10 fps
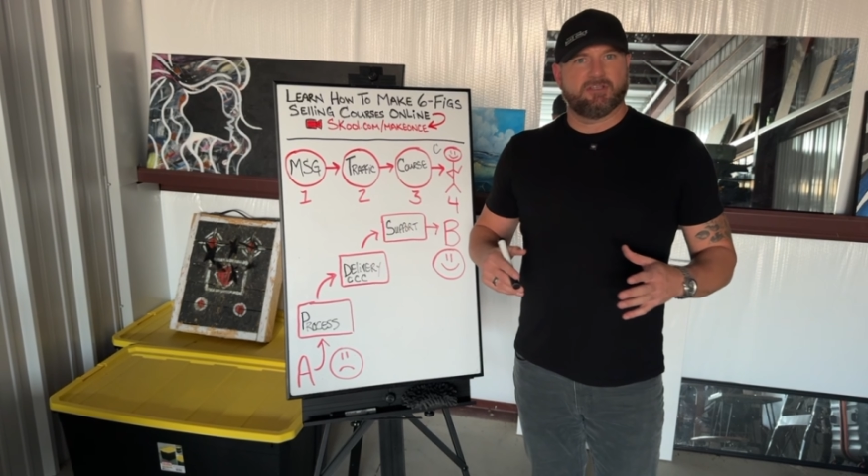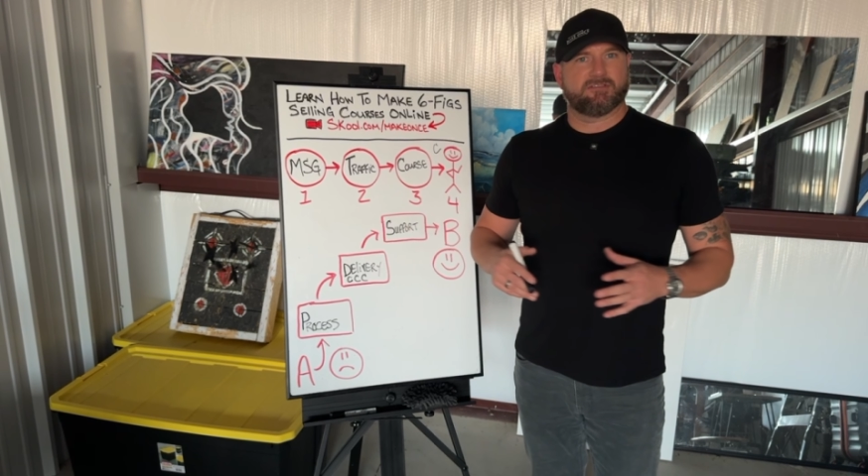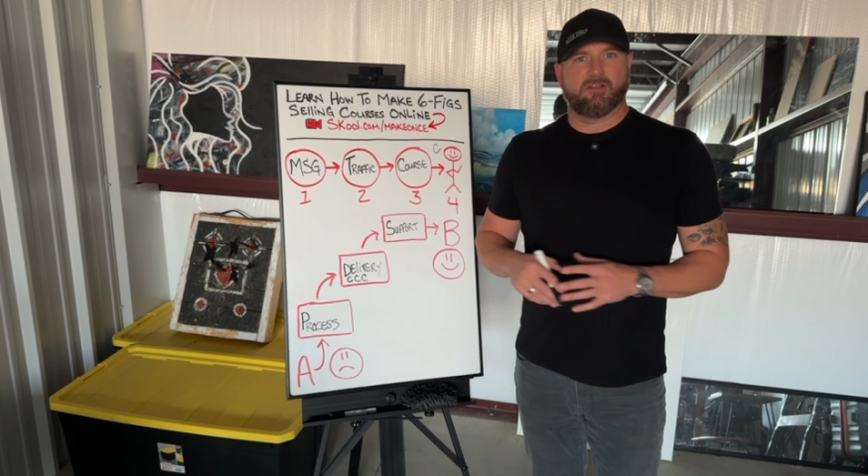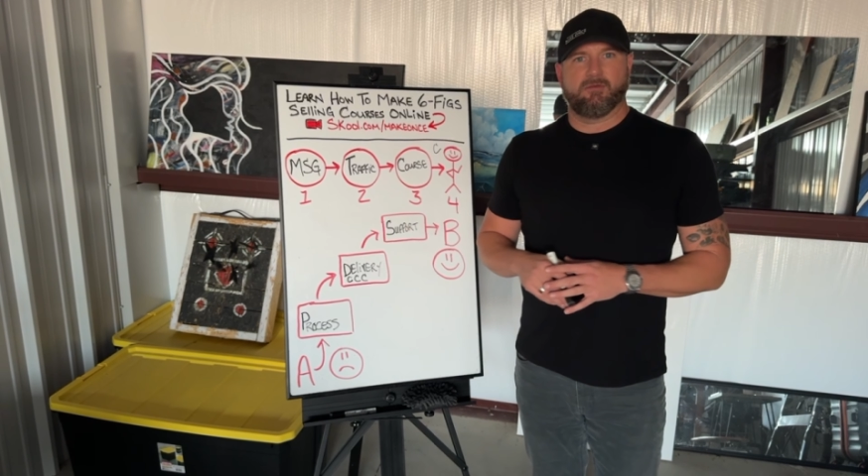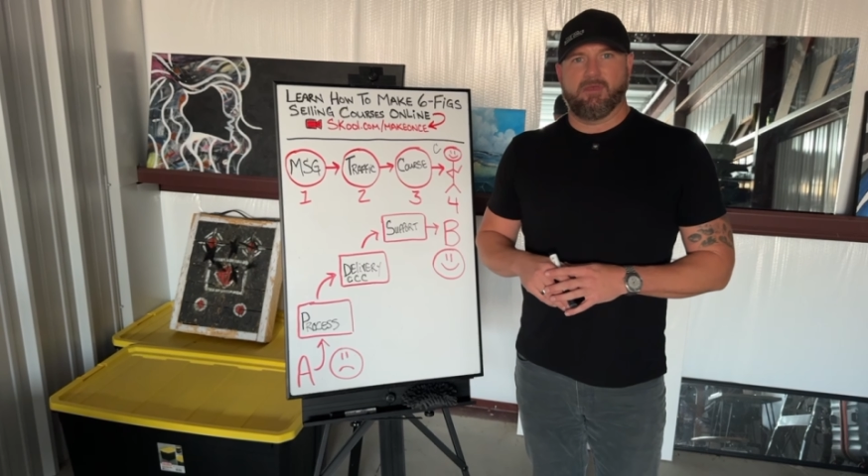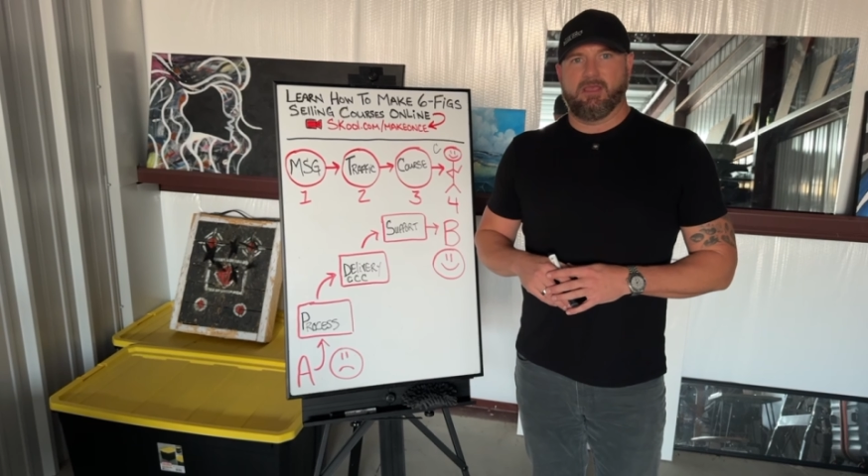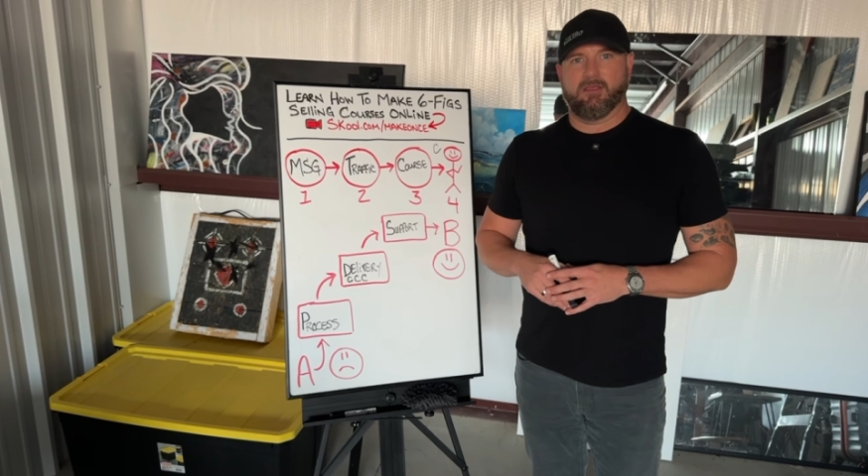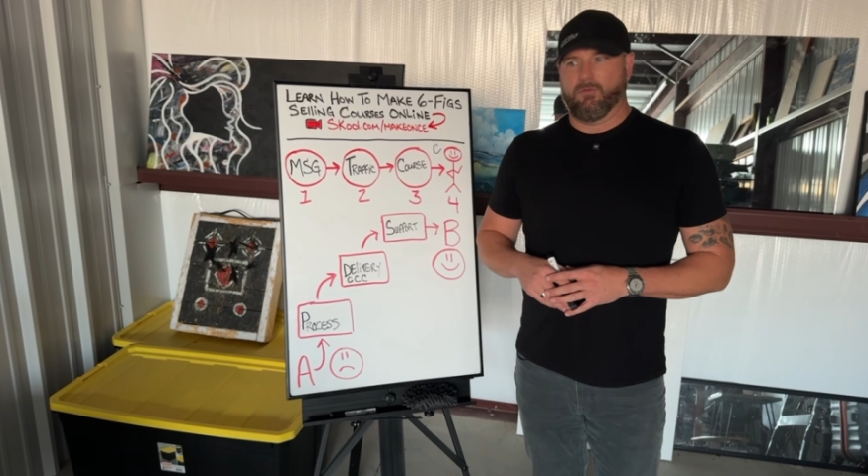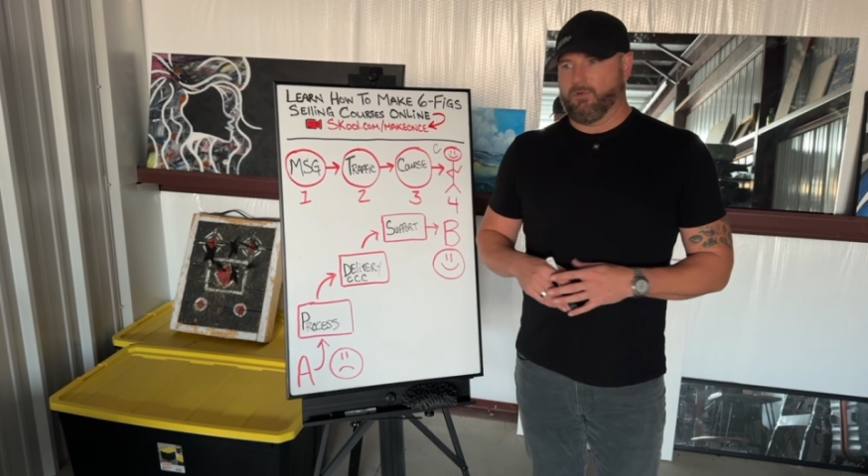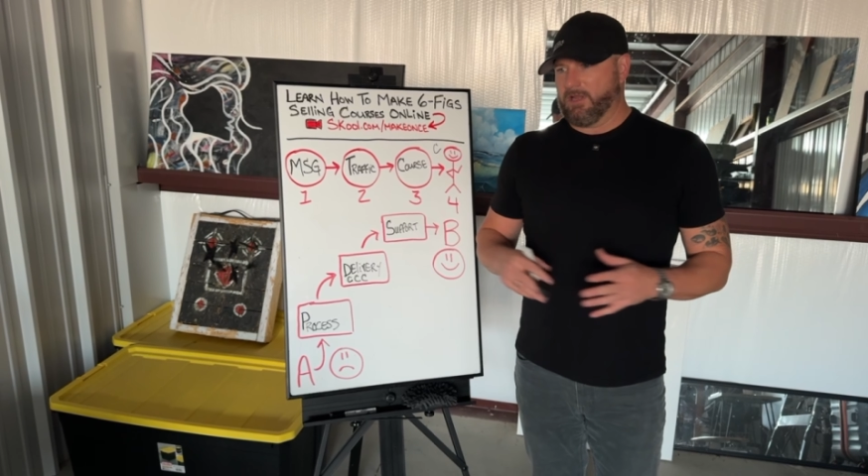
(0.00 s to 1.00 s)
I was going to
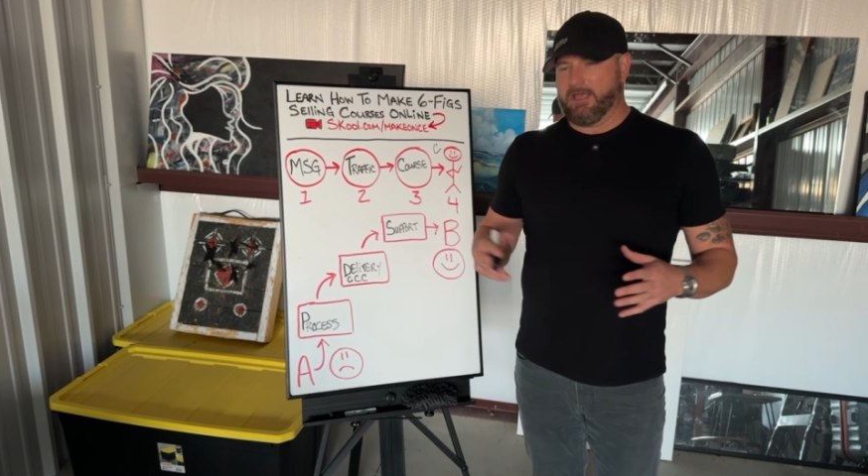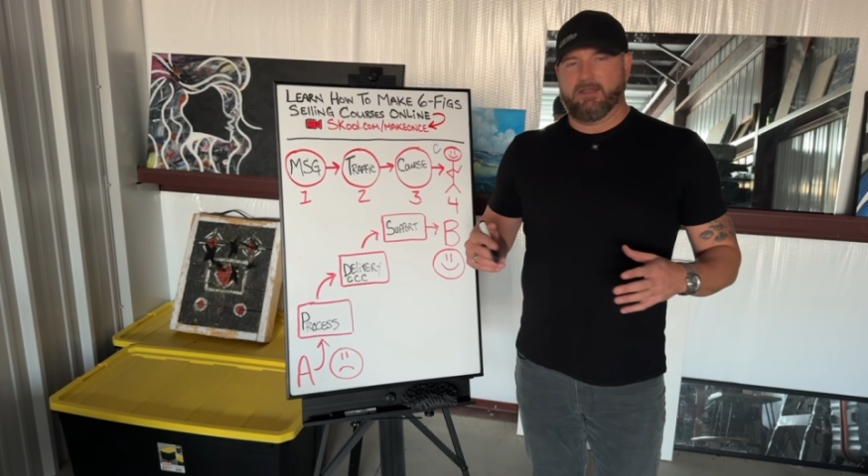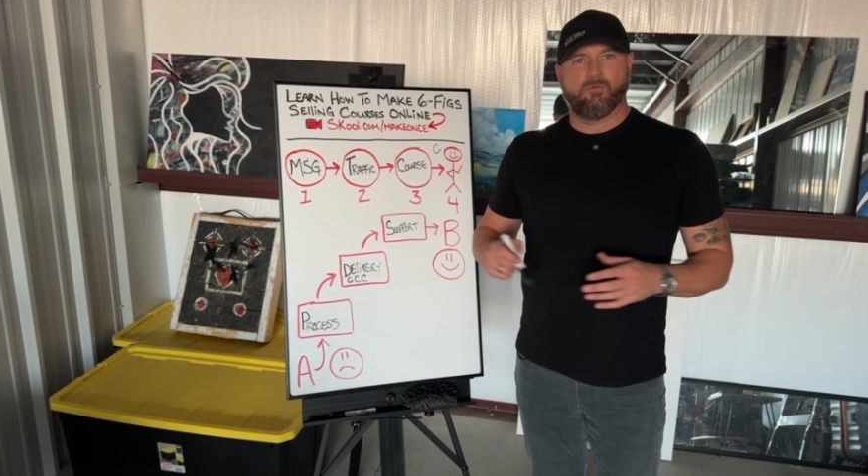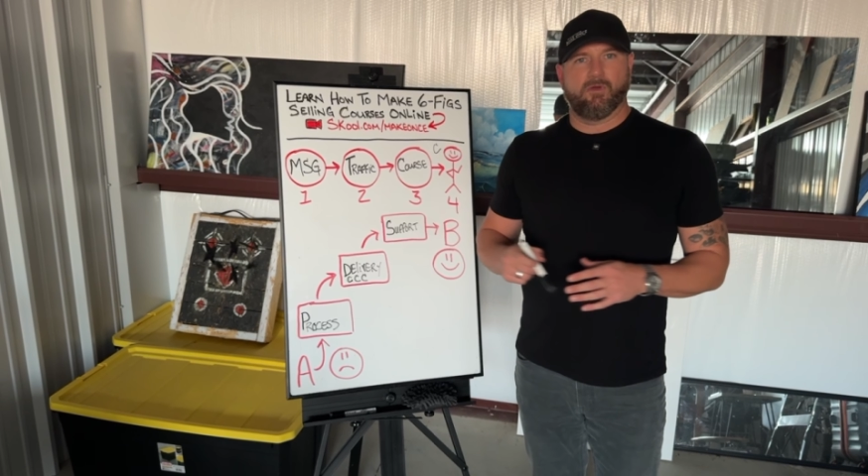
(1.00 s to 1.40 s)
make or what I had to